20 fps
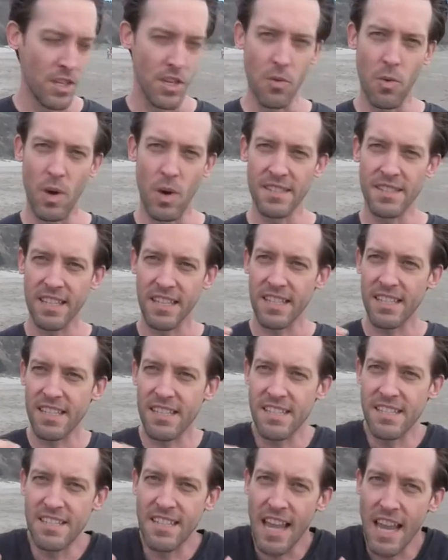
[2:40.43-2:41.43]
You want
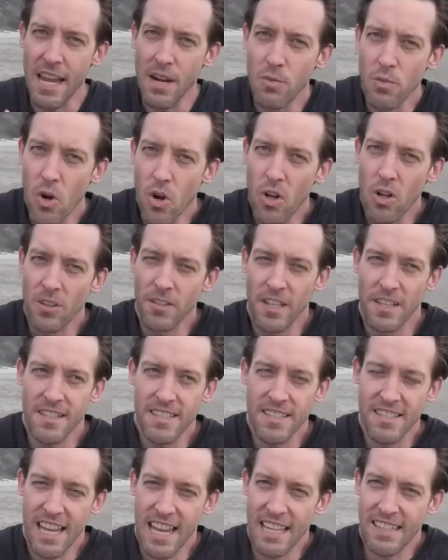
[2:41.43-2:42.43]
to stay rolled and
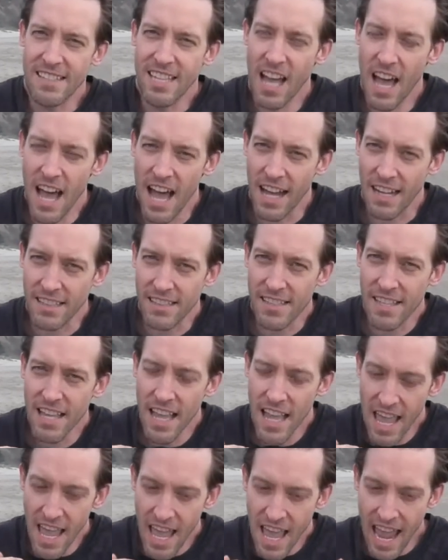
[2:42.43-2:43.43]
stay tucked,
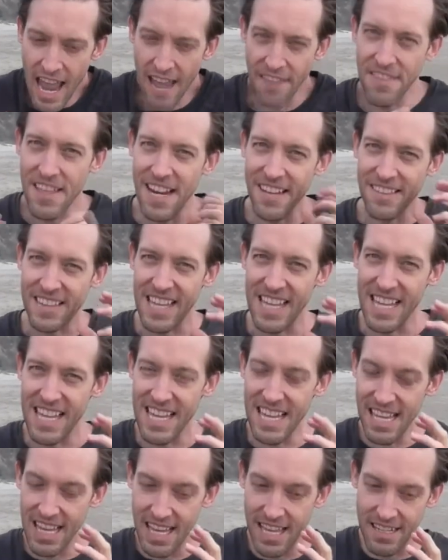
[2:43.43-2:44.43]
and then at the
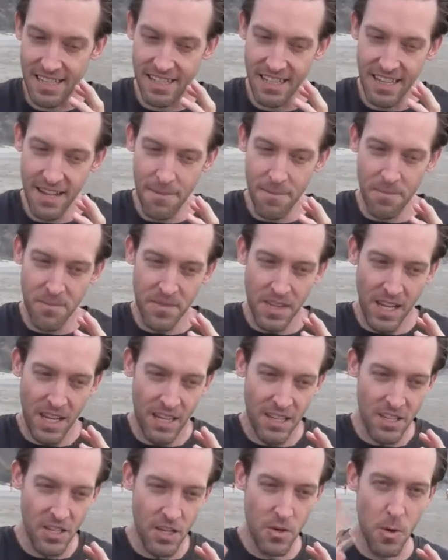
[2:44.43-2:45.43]
end,
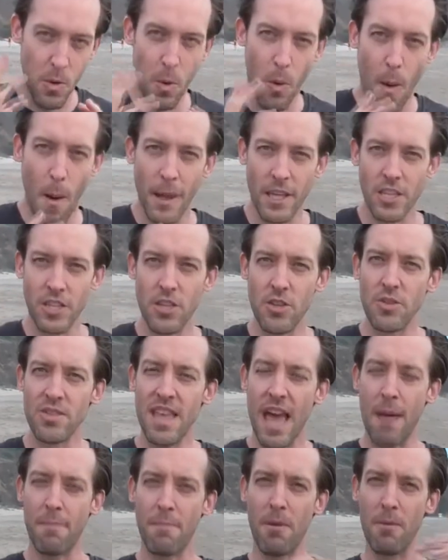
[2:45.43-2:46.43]
you
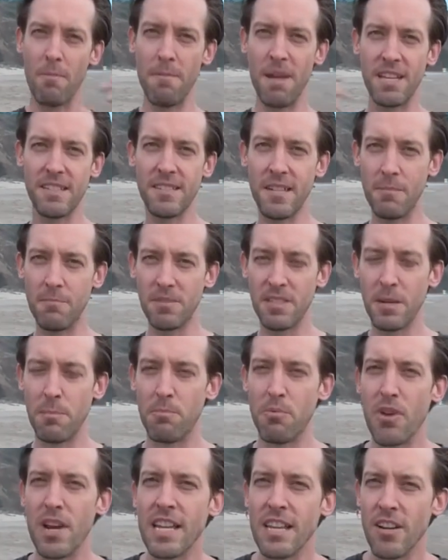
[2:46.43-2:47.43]
use that momentum to
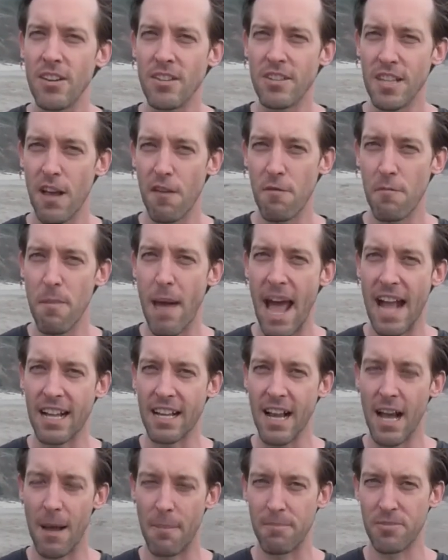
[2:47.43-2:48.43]
bring yourself back
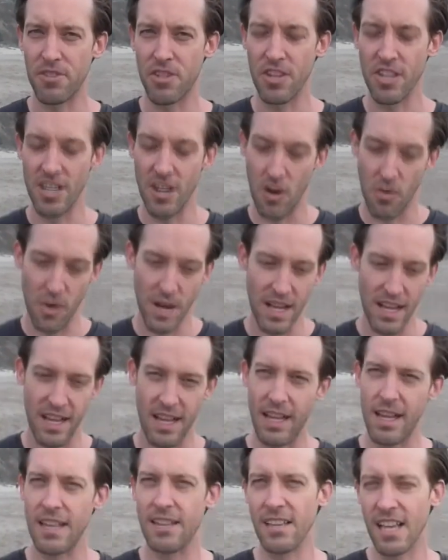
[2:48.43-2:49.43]
up. So you don't want
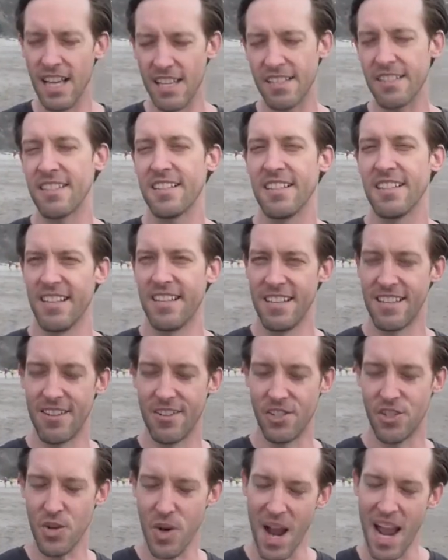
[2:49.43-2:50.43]
to, unless
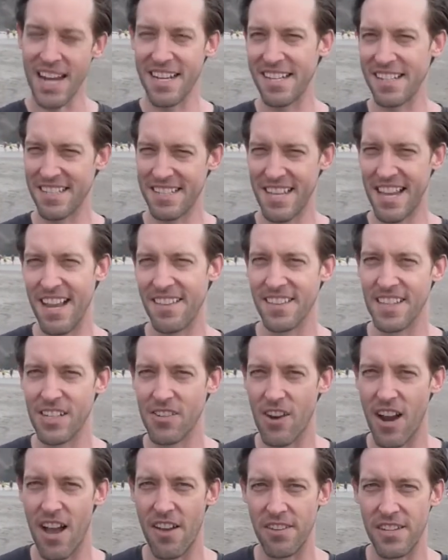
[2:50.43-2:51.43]
you're trying to stay on the
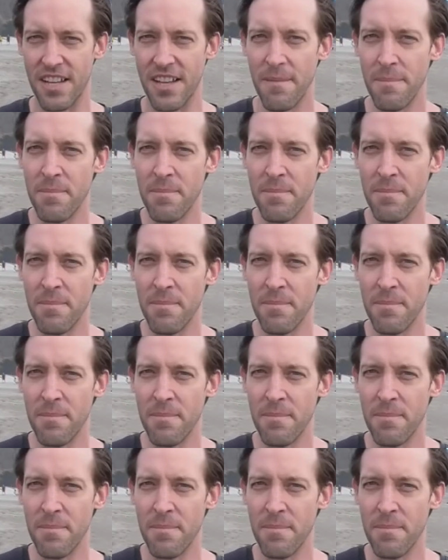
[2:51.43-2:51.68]
ground.